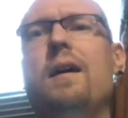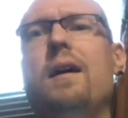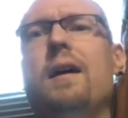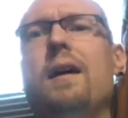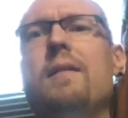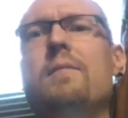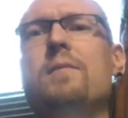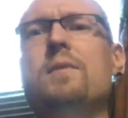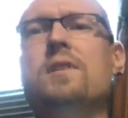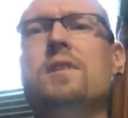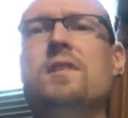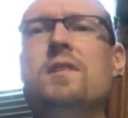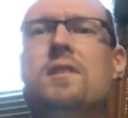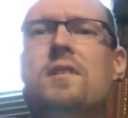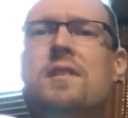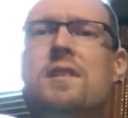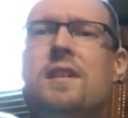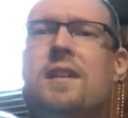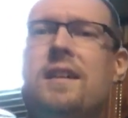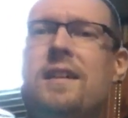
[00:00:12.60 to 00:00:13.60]
I'm
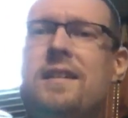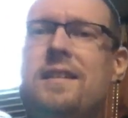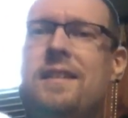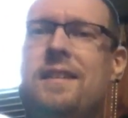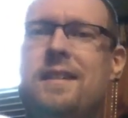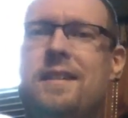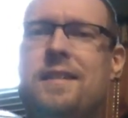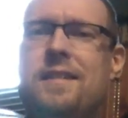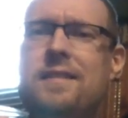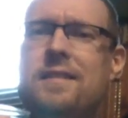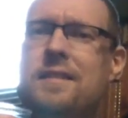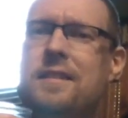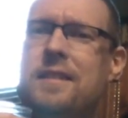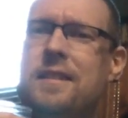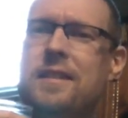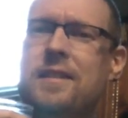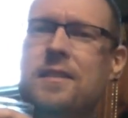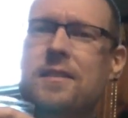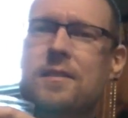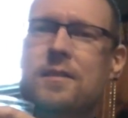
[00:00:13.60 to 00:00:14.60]
just
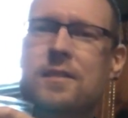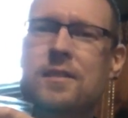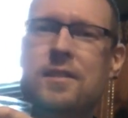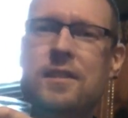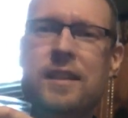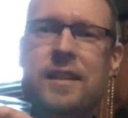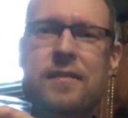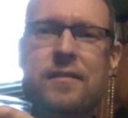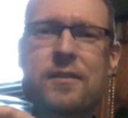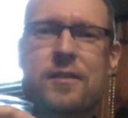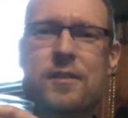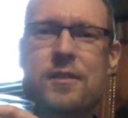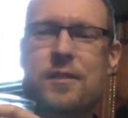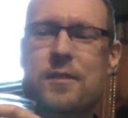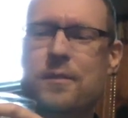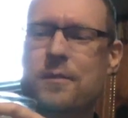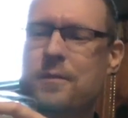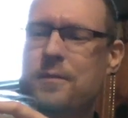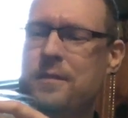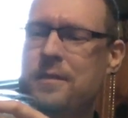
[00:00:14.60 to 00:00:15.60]
sitting here this
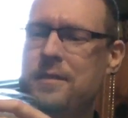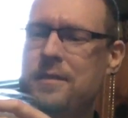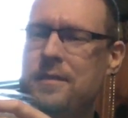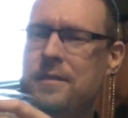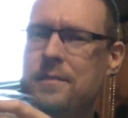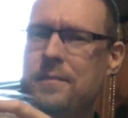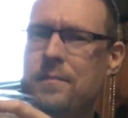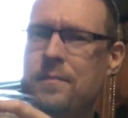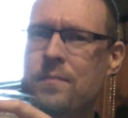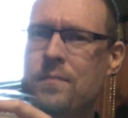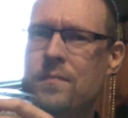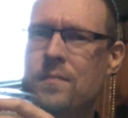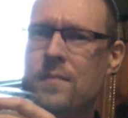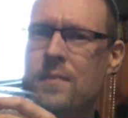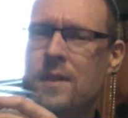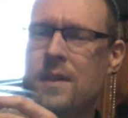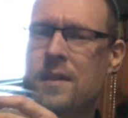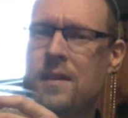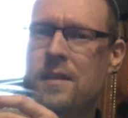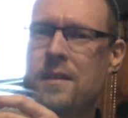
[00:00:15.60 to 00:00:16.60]
afternoon,
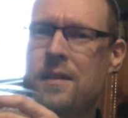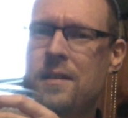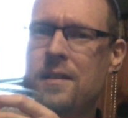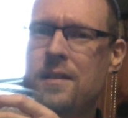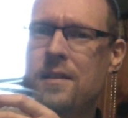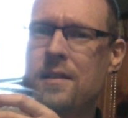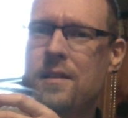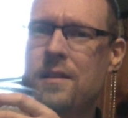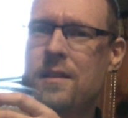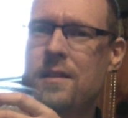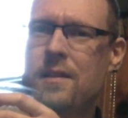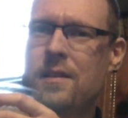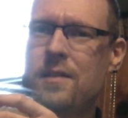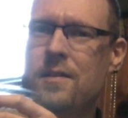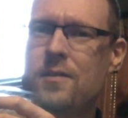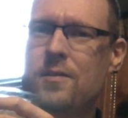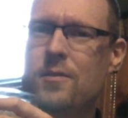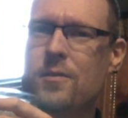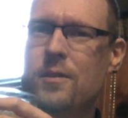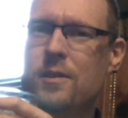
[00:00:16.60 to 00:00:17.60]

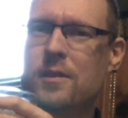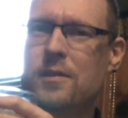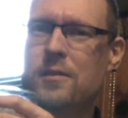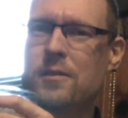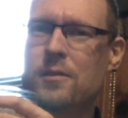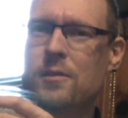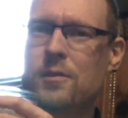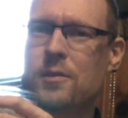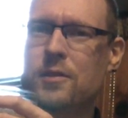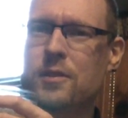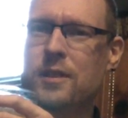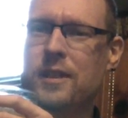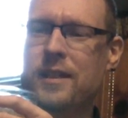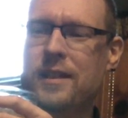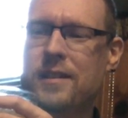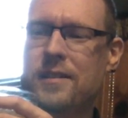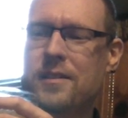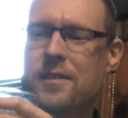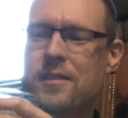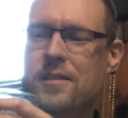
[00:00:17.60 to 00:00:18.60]
enjoying a little
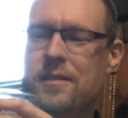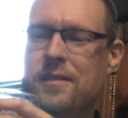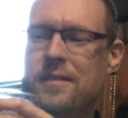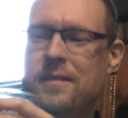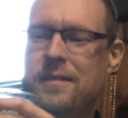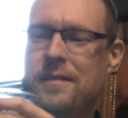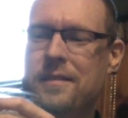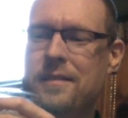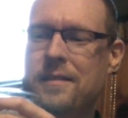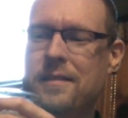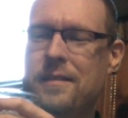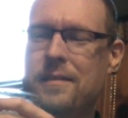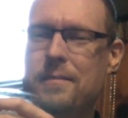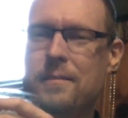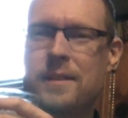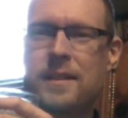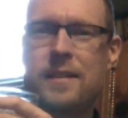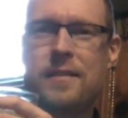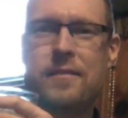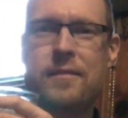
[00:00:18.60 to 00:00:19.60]
scotch,
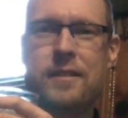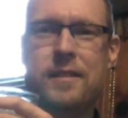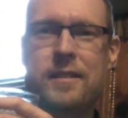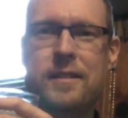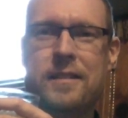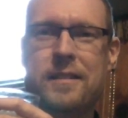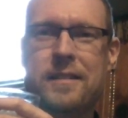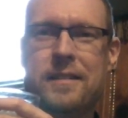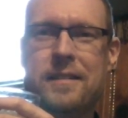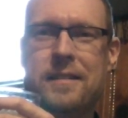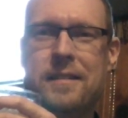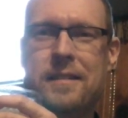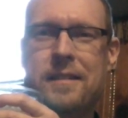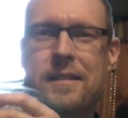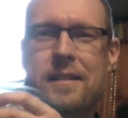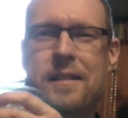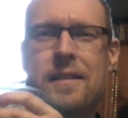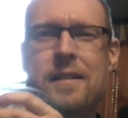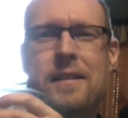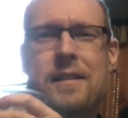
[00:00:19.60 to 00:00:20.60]
having a
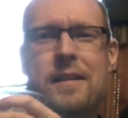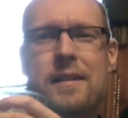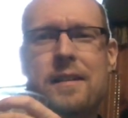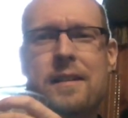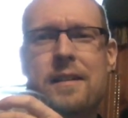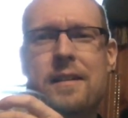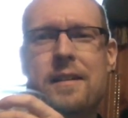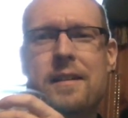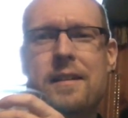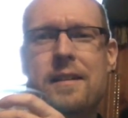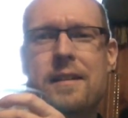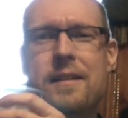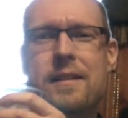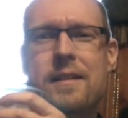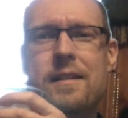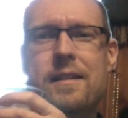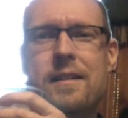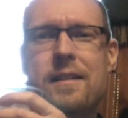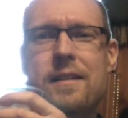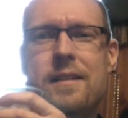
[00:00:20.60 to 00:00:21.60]

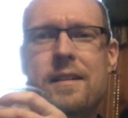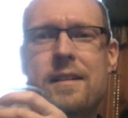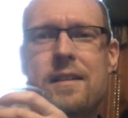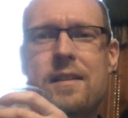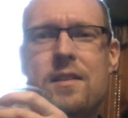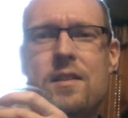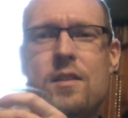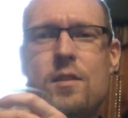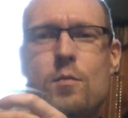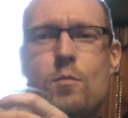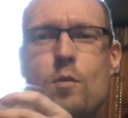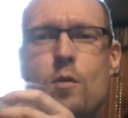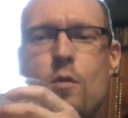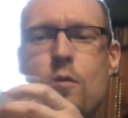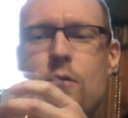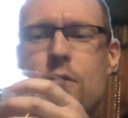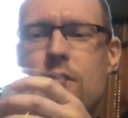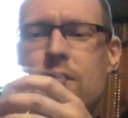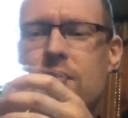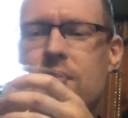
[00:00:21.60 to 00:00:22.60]
nice, smooth and